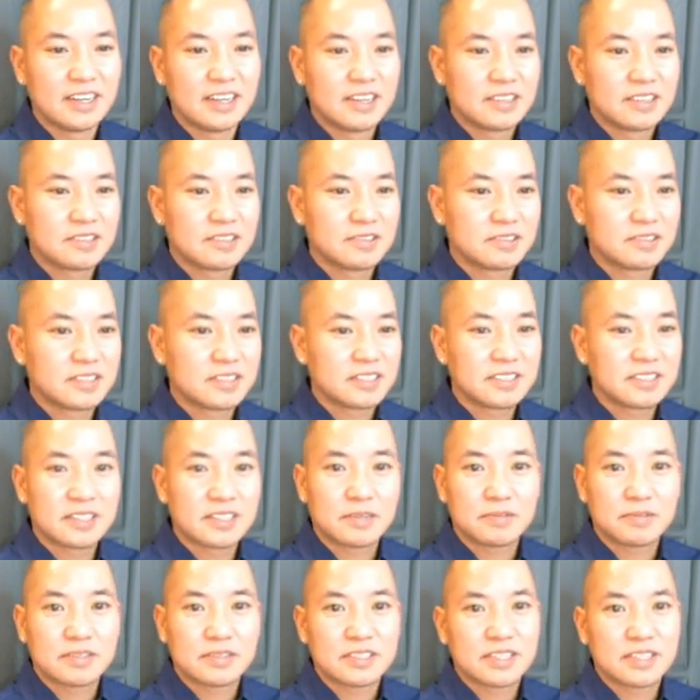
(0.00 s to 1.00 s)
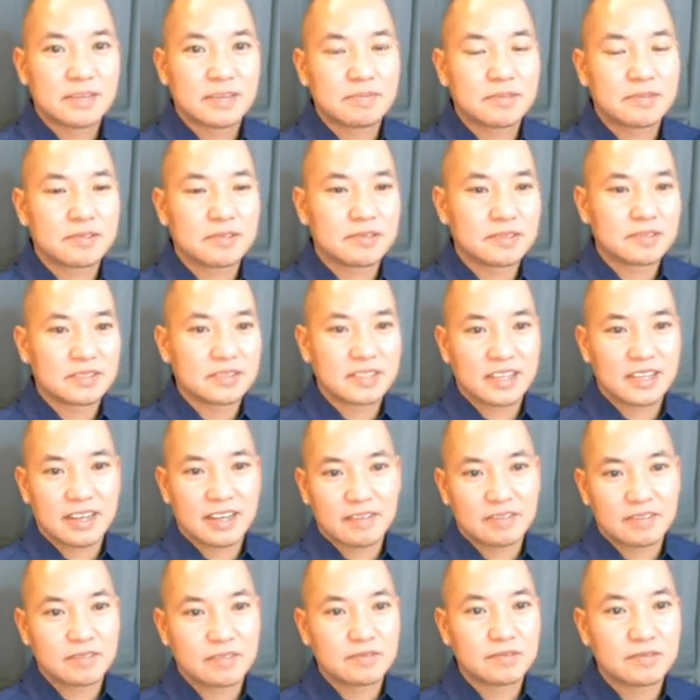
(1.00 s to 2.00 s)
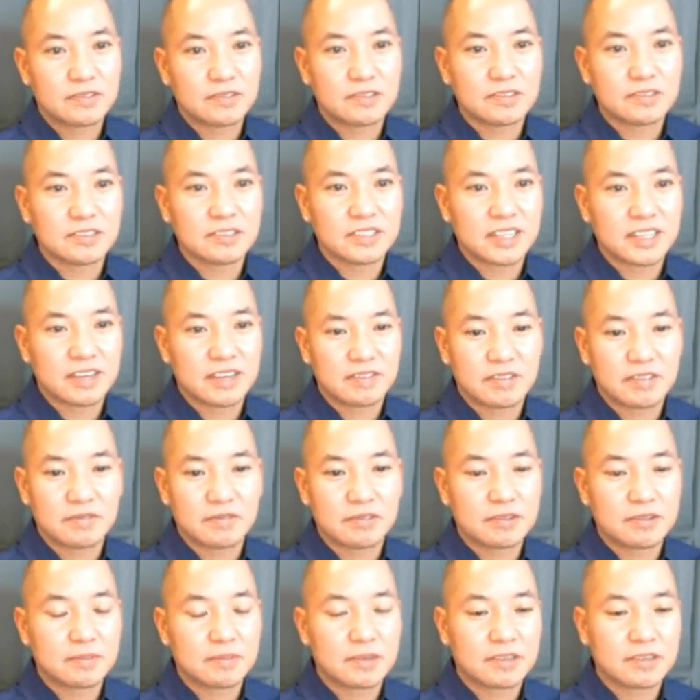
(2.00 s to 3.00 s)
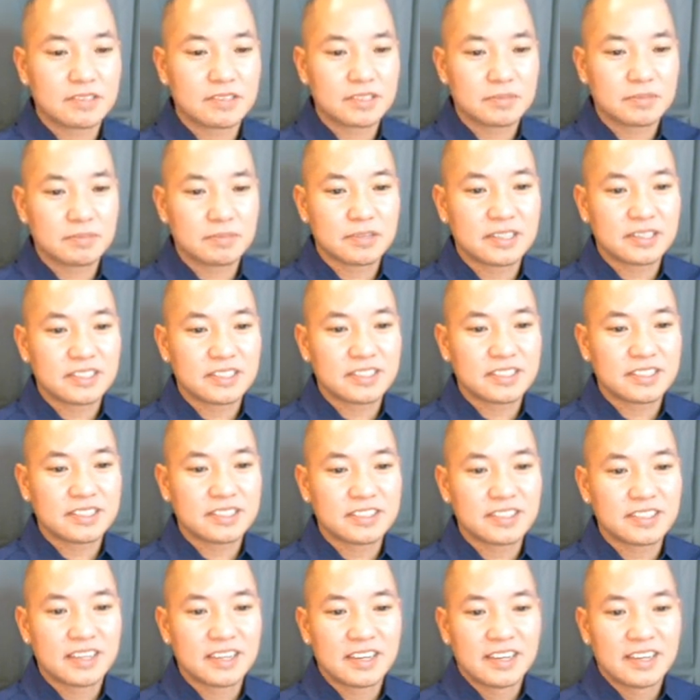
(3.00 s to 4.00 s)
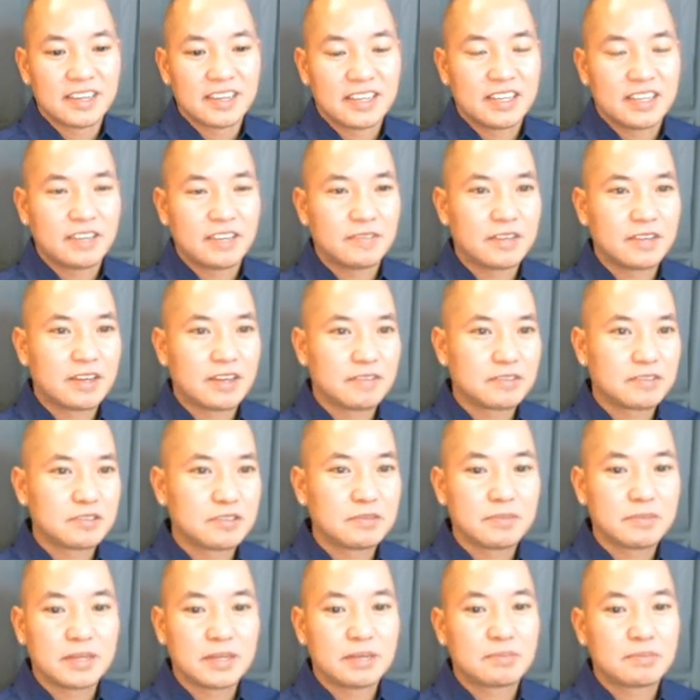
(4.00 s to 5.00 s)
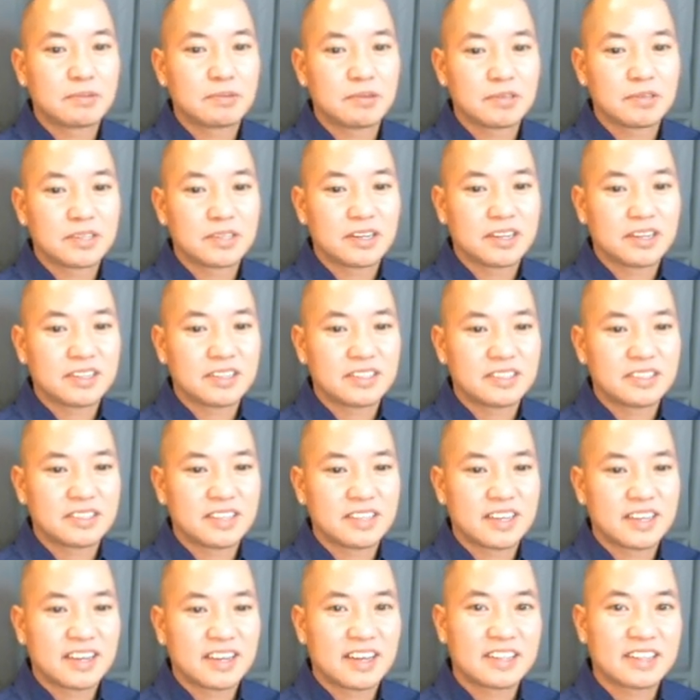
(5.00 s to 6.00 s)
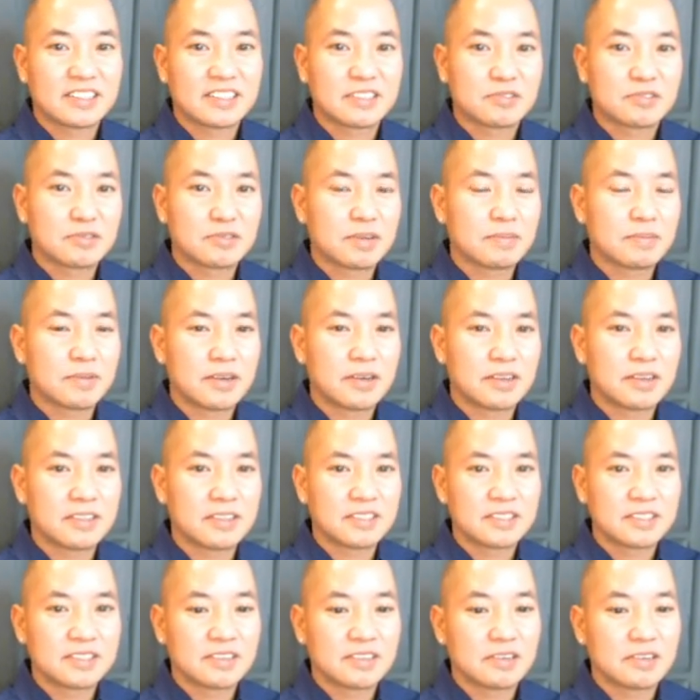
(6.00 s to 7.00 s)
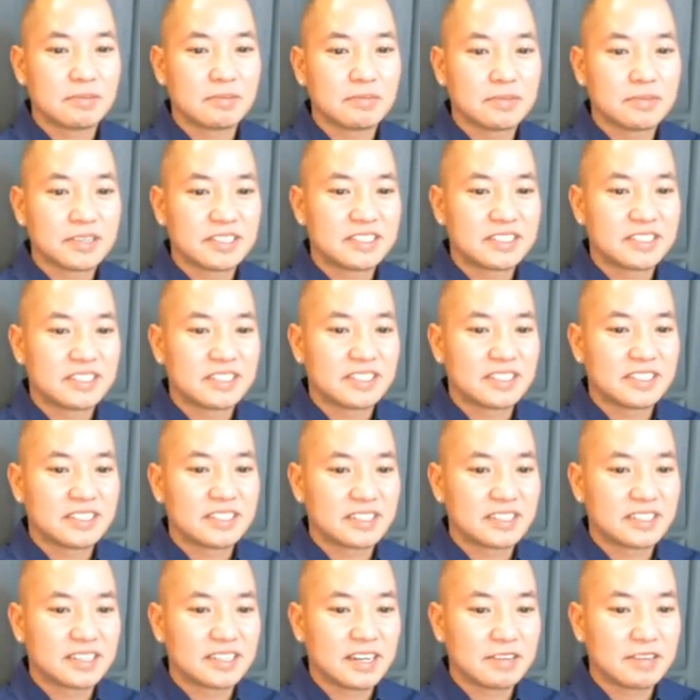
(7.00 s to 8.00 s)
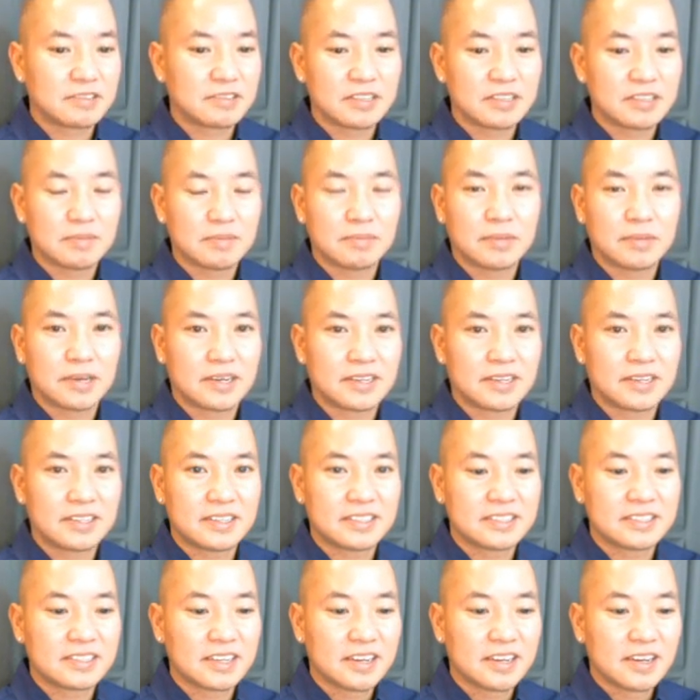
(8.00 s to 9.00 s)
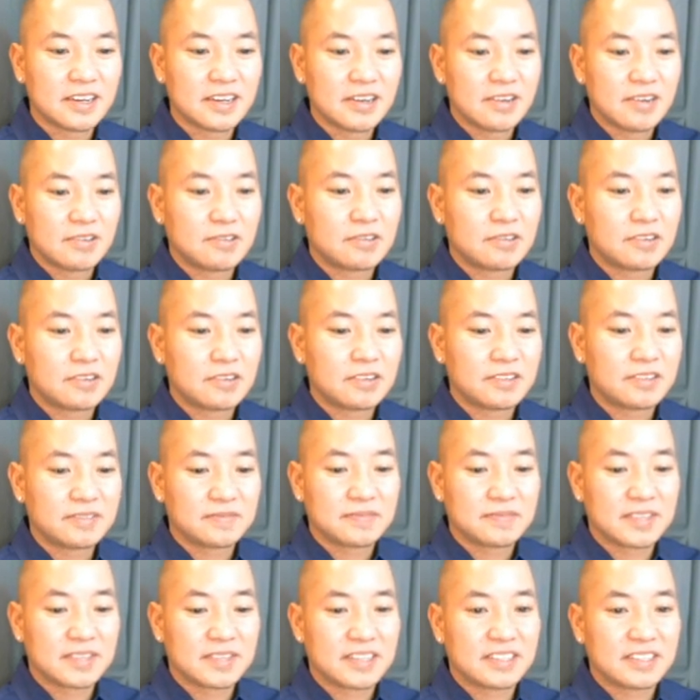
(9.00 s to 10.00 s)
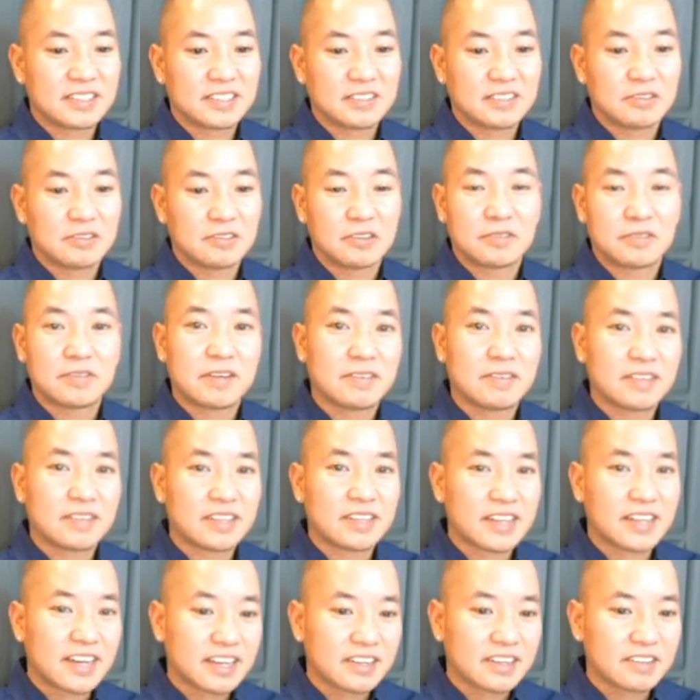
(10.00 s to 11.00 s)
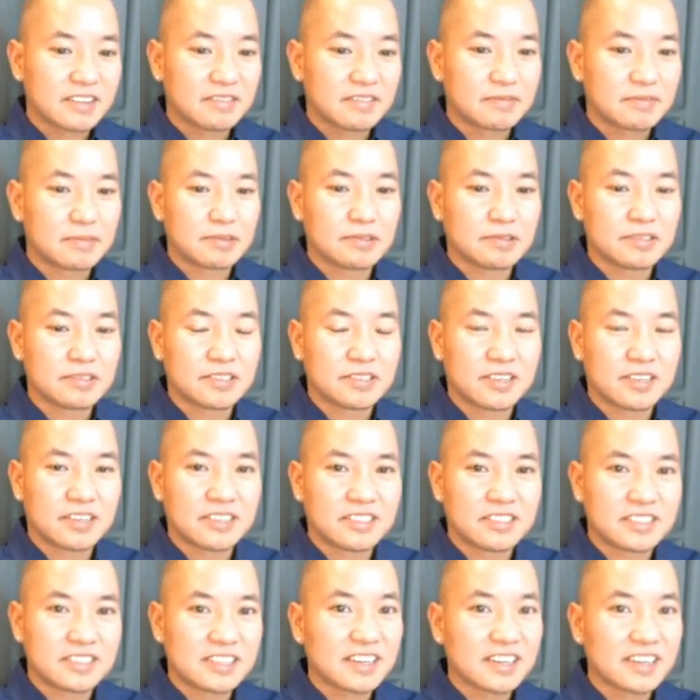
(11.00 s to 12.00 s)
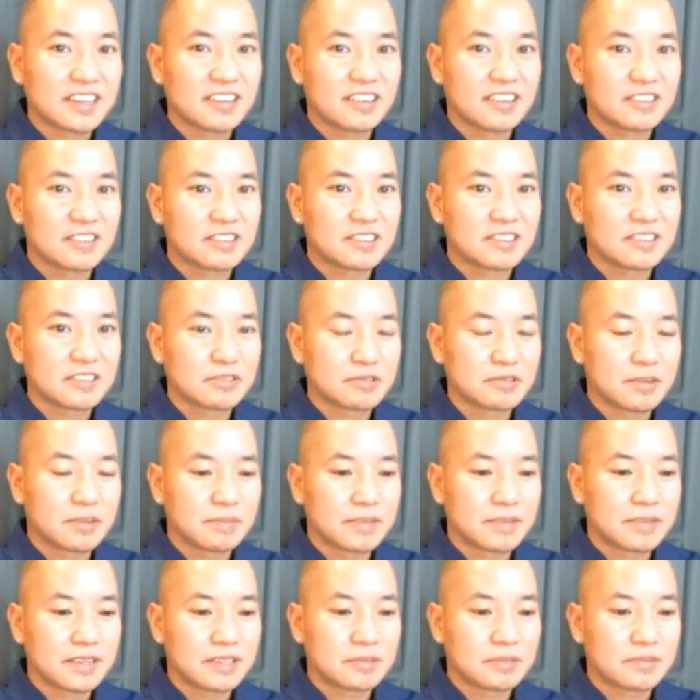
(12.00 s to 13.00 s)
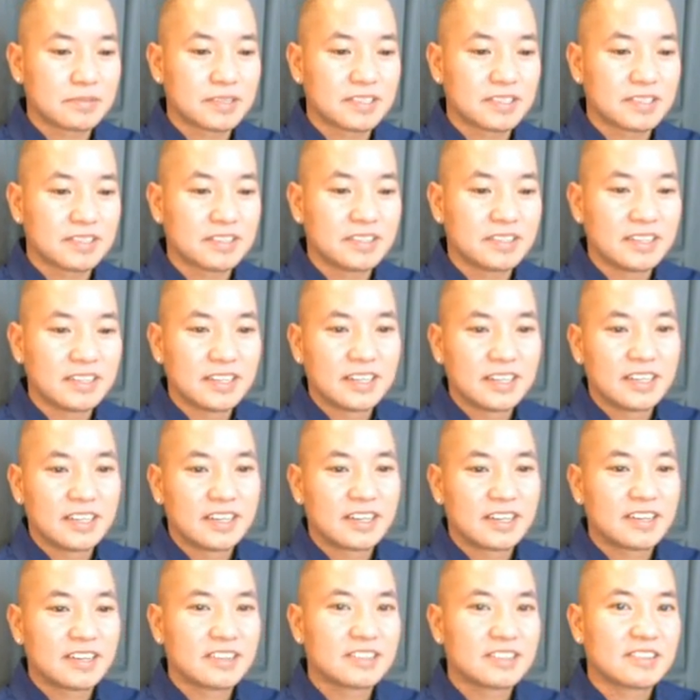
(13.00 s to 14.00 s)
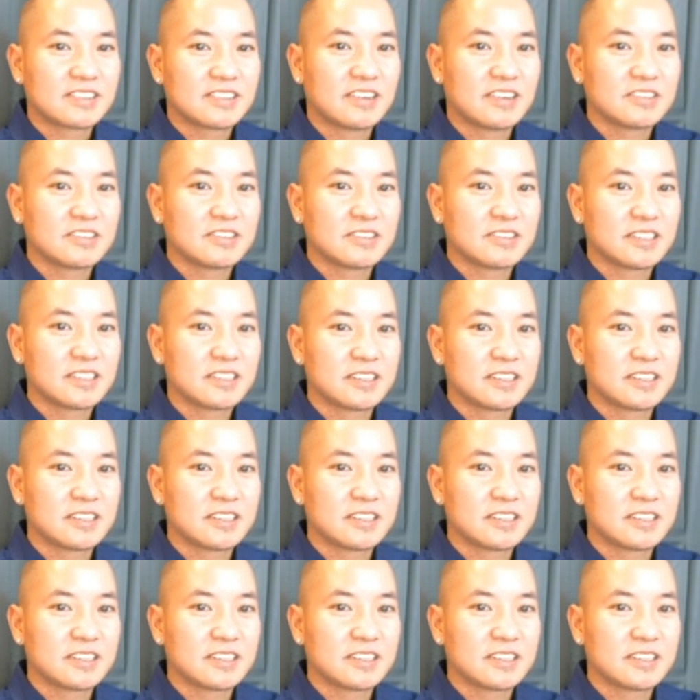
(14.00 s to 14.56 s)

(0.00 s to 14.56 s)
So things like receptors, they have to fold, they have to form all these bridges. If you have too many protons, that can disrupt all these salt bridges and hydrogen bonds. Or if you have a lack of protons, that can also disrupt that as well. It can also